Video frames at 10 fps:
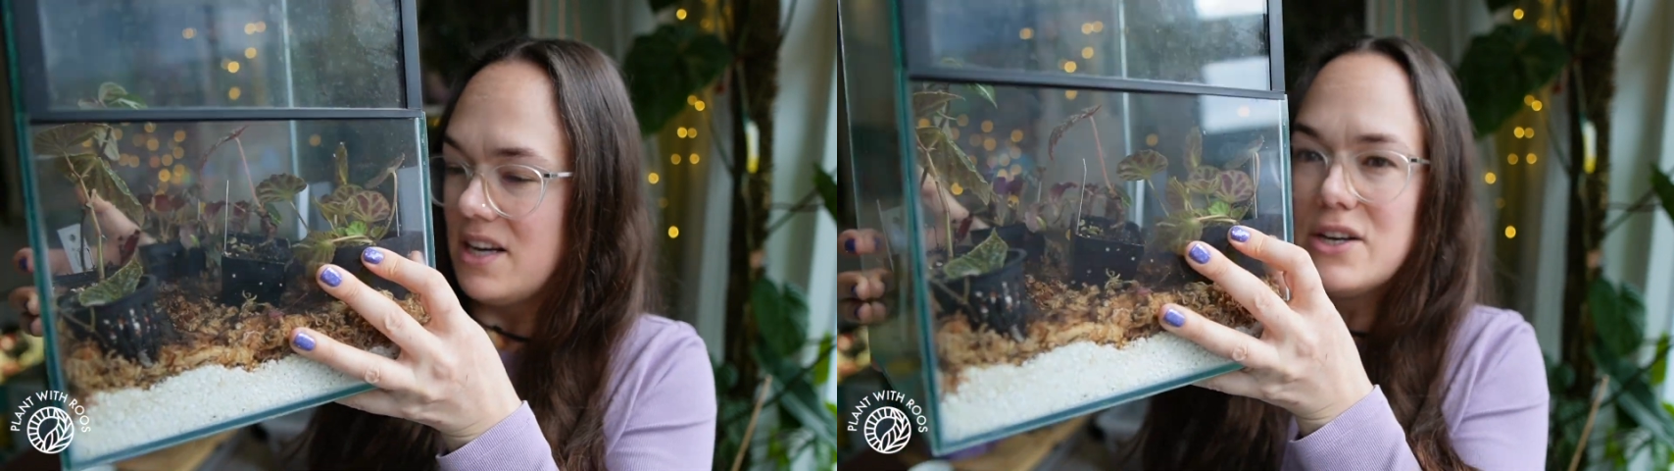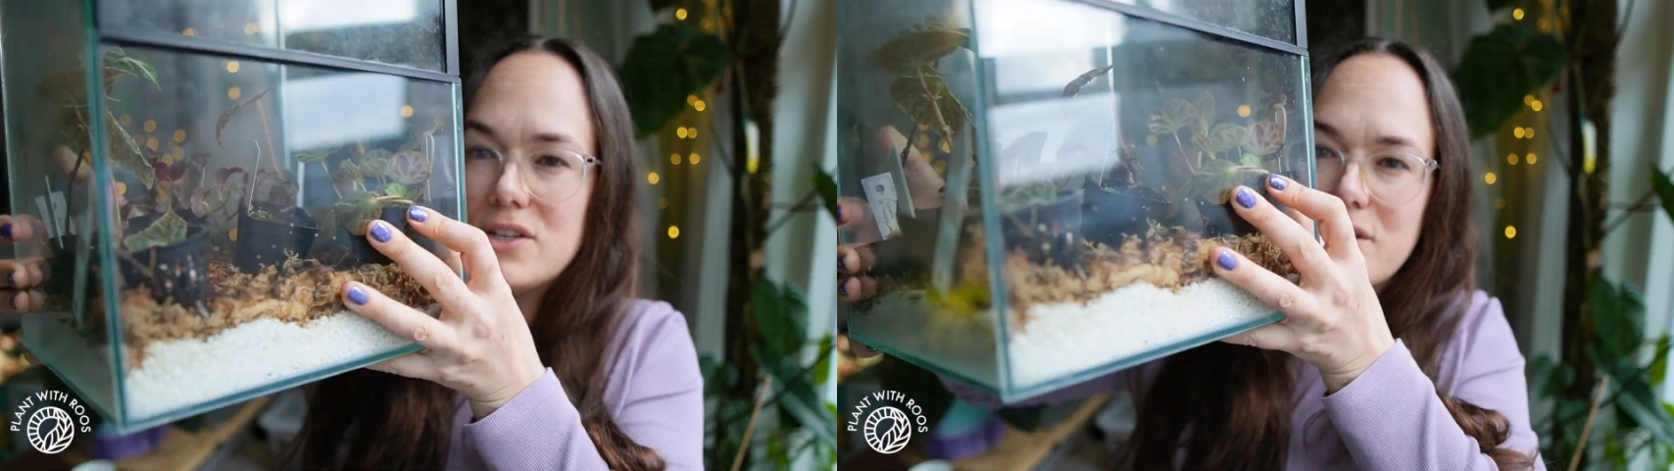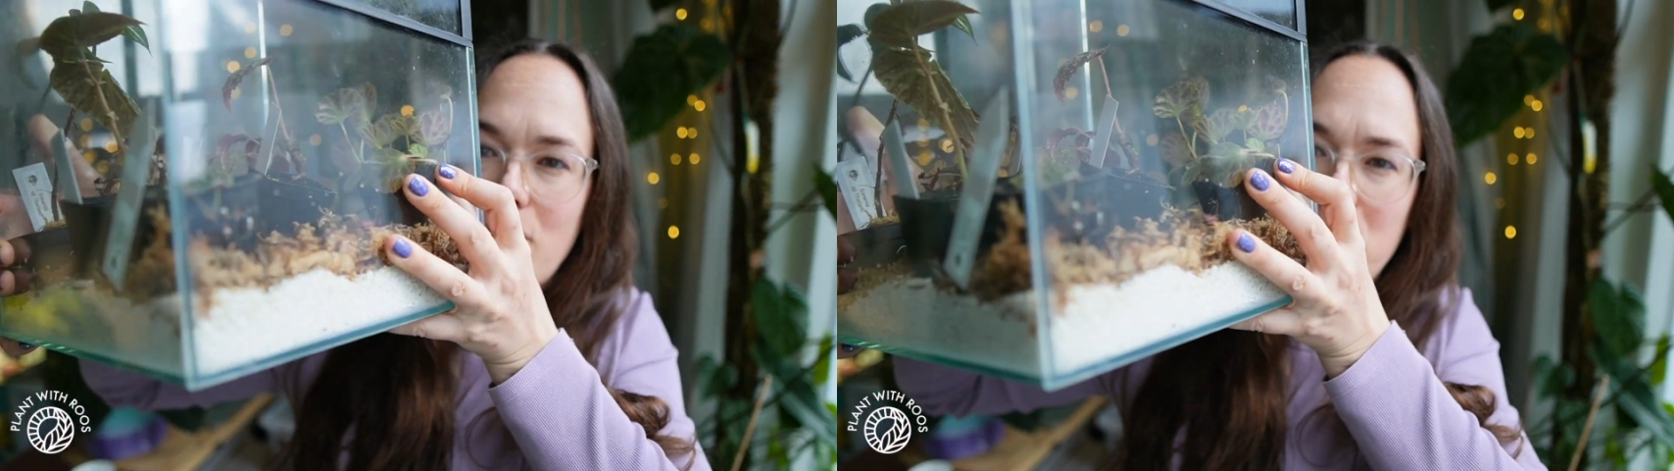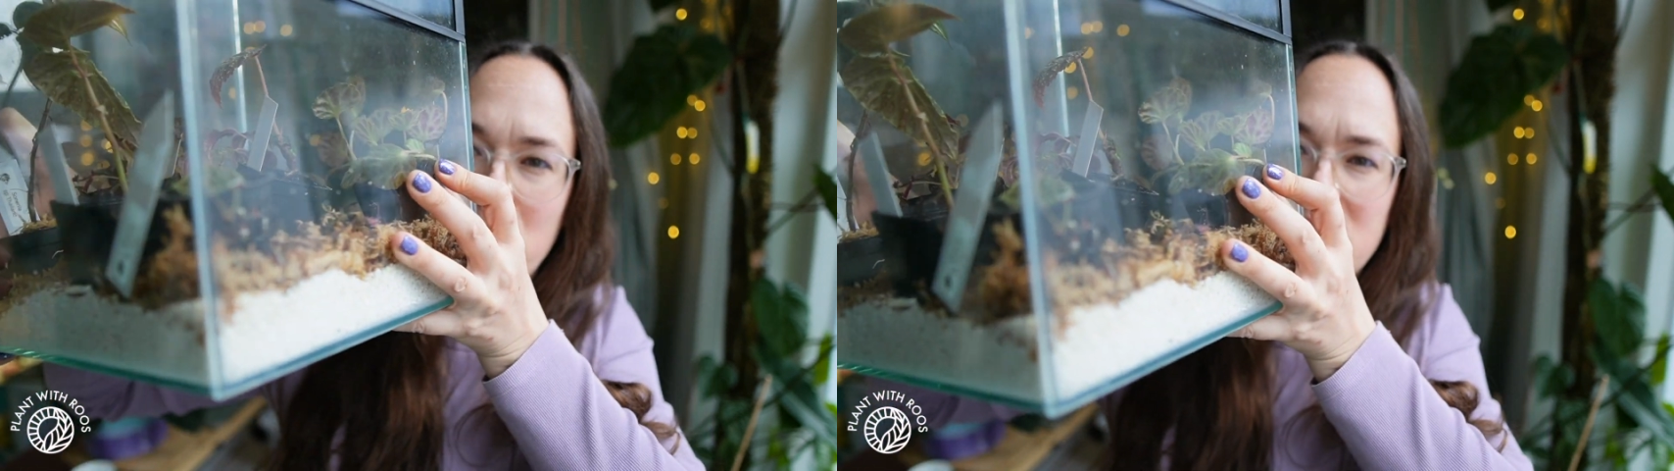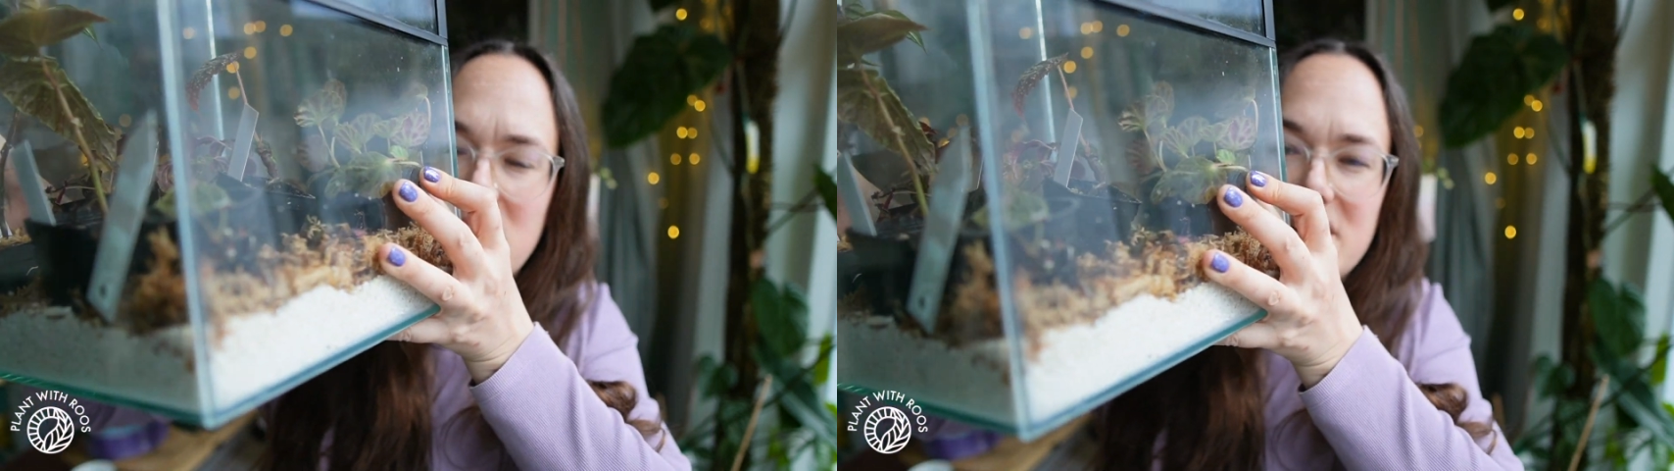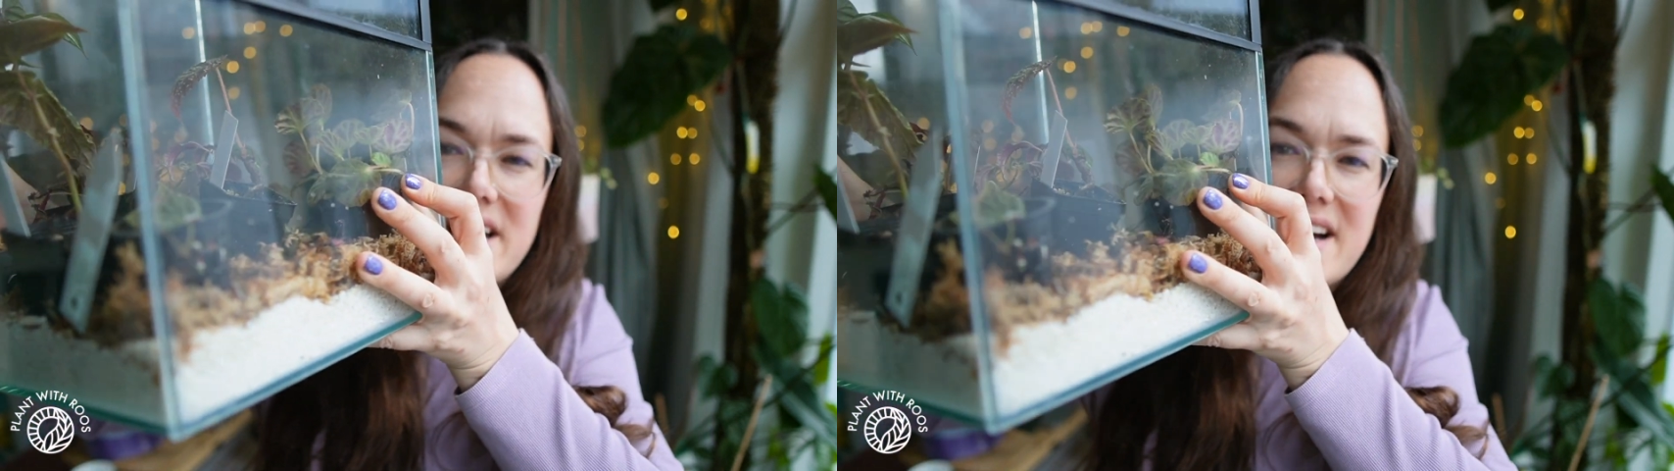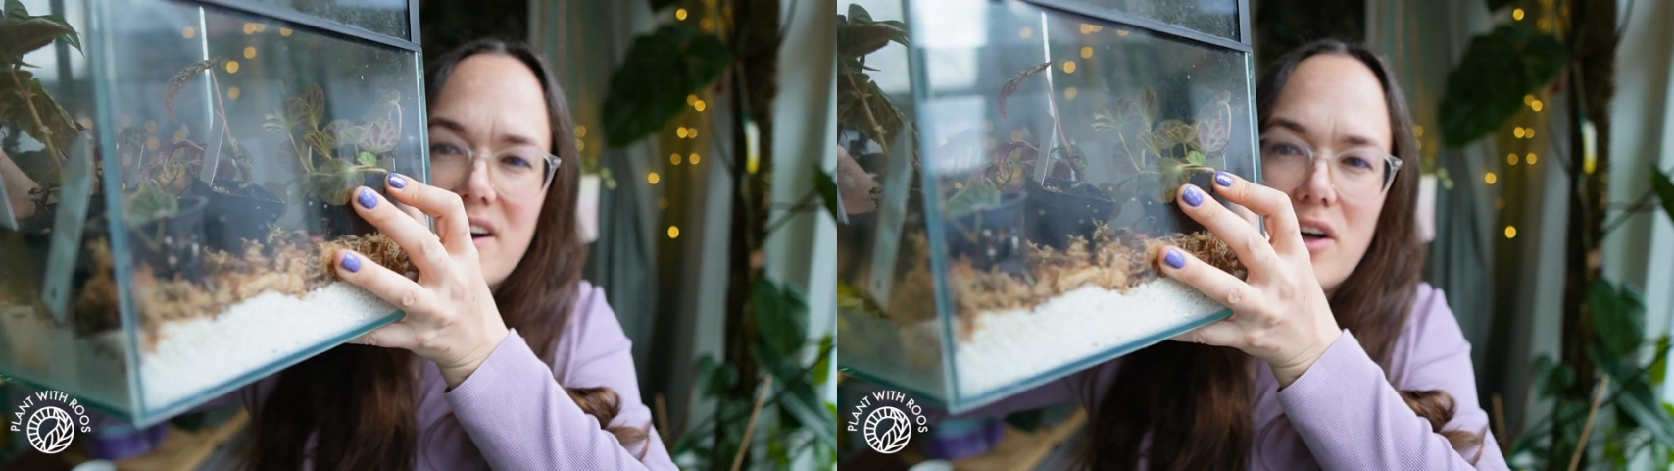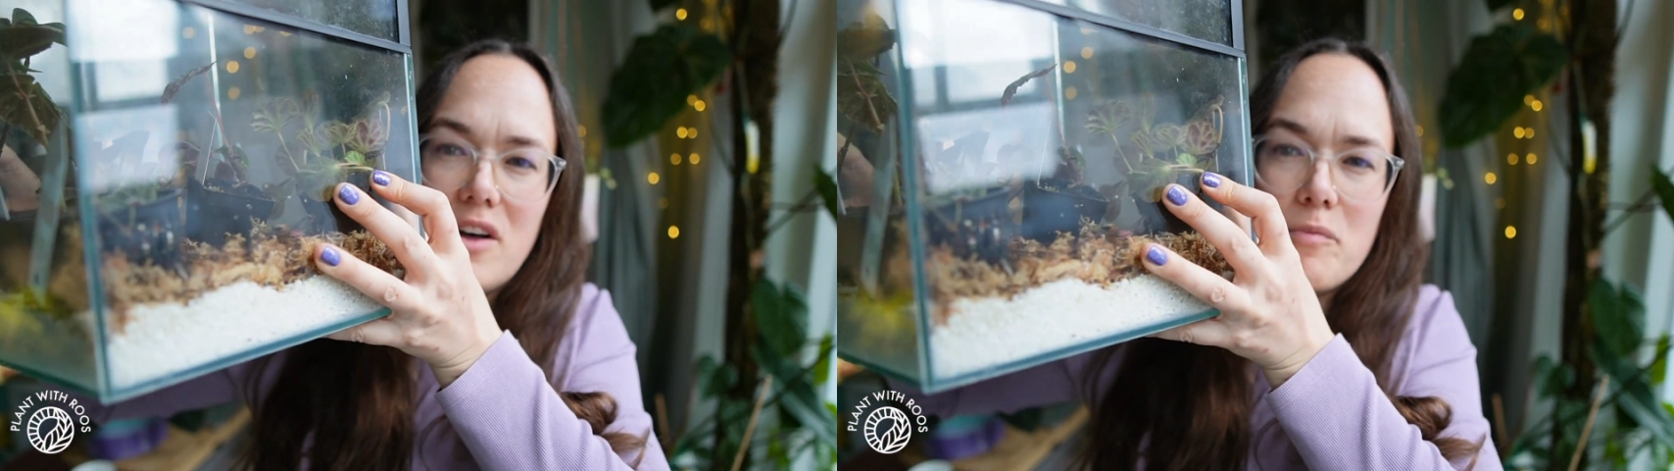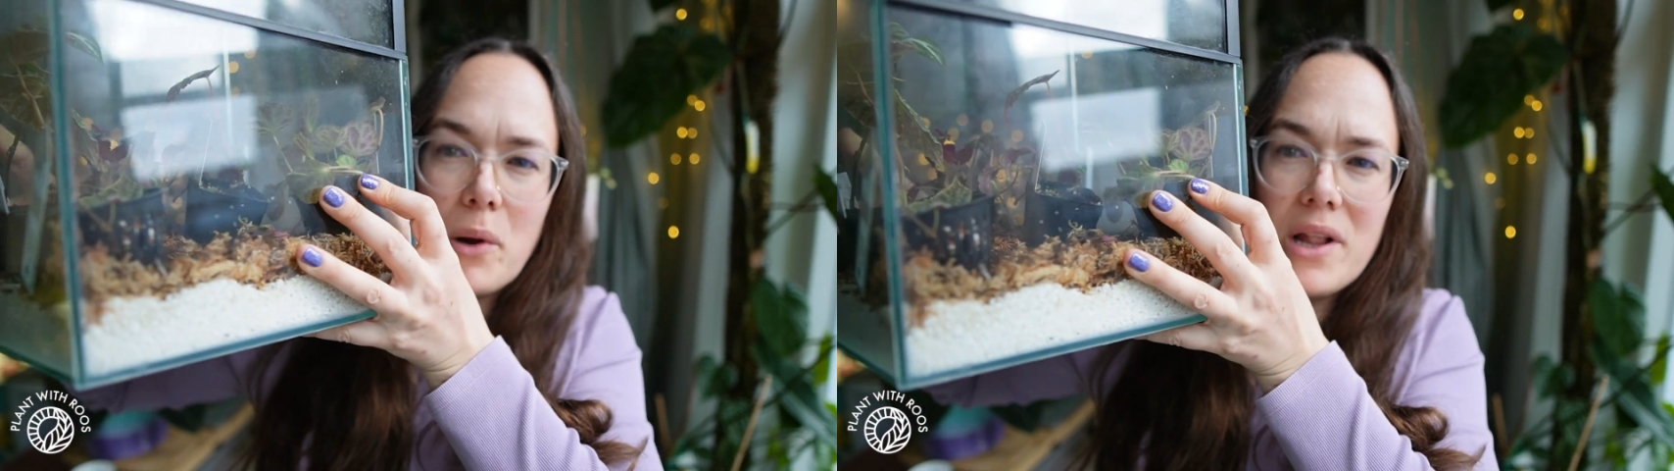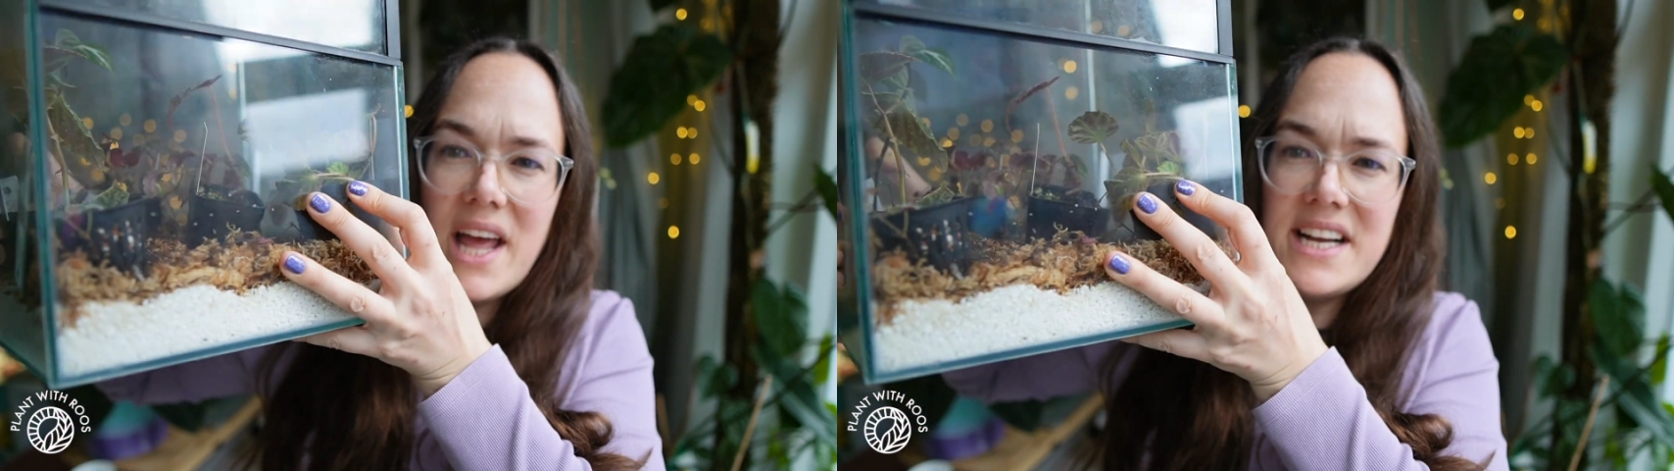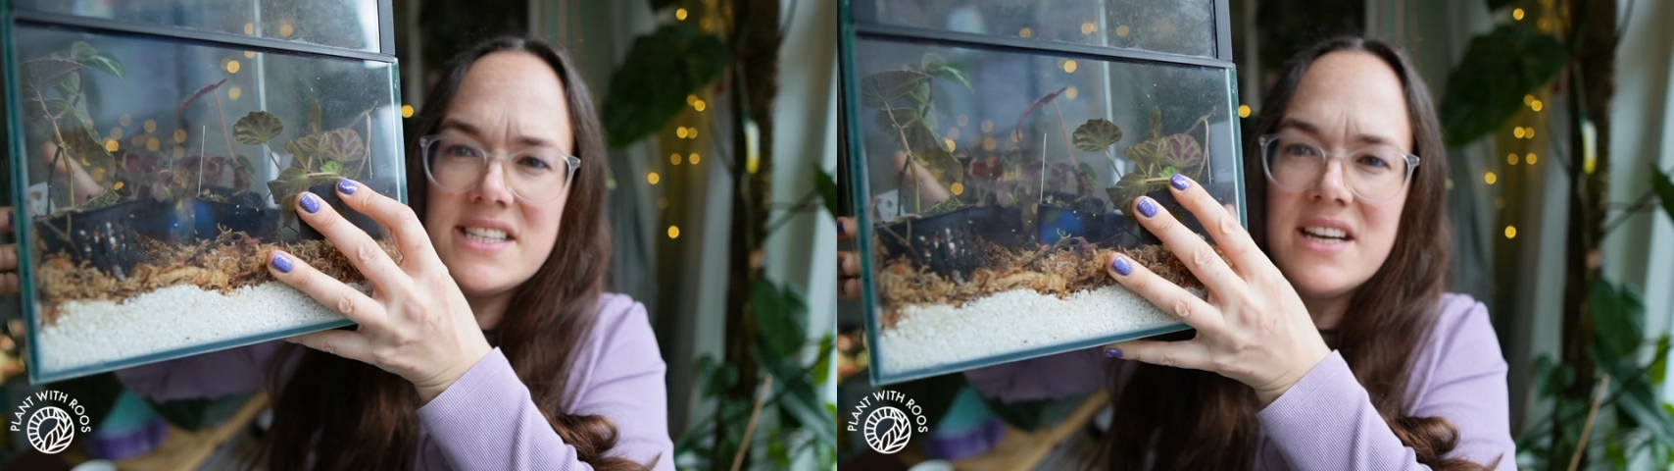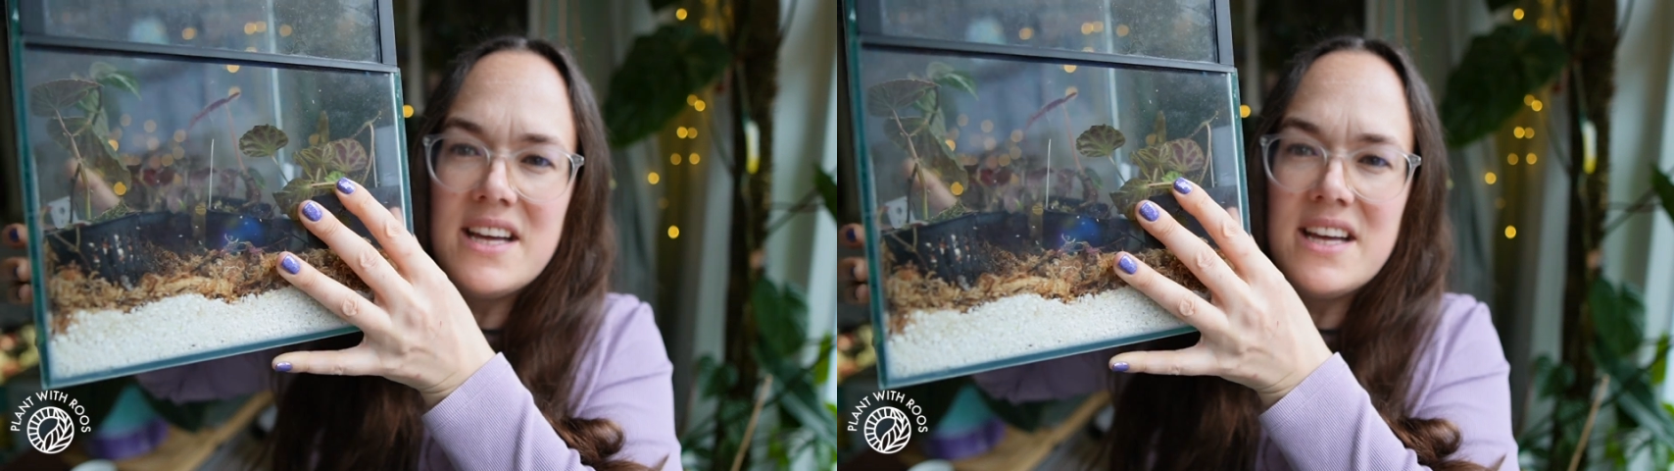so I put a layer of perlite